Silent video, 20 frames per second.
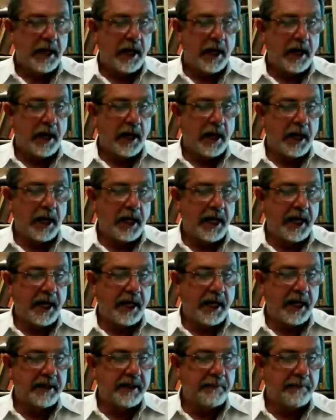
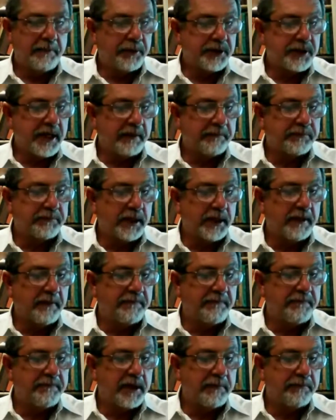And the
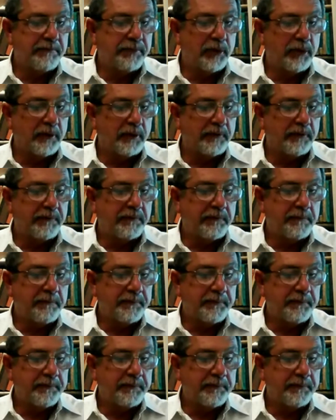presumptive proof